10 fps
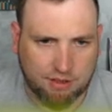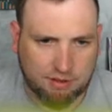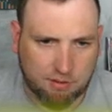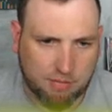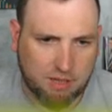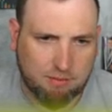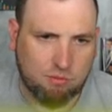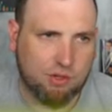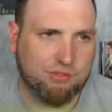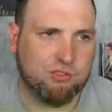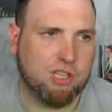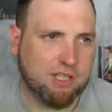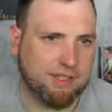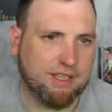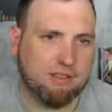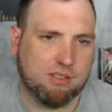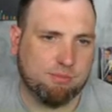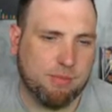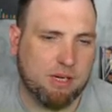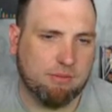Uh, maybe worth checking out and
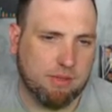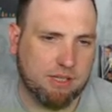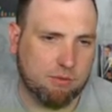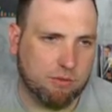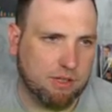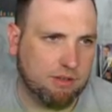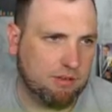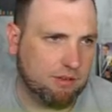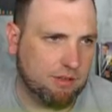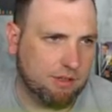experimenting with,